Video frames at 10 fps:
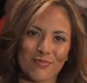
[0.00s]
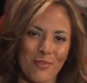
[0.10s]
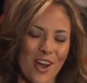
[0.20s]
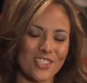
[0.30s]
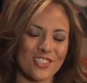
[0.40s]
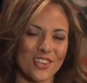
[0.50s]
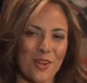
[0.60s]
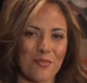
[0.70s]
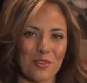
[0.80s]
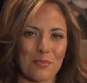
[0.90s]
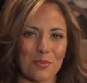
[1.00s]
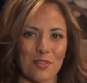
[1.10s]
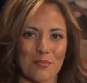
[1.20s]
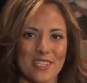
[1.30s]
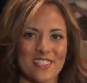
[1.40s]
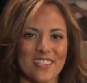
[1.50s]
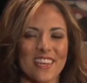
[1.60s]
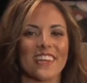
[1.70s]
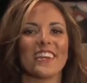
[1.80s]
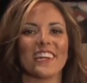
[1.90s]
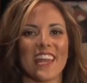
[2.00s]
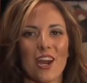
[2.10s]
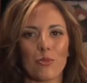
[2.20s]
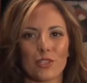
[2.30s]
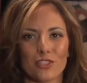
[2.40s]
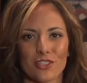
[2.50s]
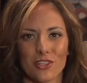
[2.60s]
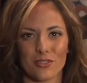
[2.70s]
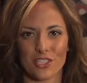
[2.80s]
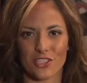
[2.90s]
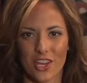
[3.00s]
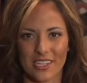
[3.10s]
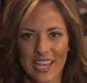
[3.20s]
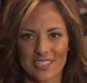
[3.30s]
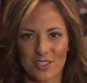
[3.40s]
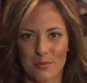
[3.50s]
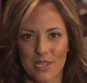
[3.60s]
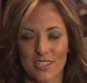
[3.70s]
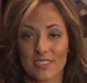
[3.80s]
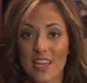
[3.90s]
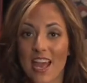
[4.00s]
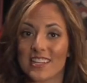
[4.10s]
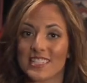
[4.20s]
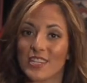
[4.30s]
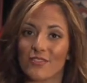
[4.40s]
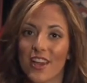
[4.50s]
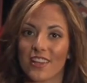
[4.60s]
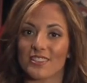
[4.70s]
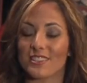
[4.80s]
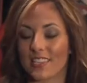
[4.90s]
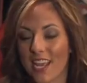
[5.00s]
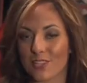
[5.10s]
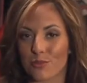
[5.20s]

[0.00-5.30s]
watch and hope for improvements. And now we turn it over to John Katzlamidas as he files the Katz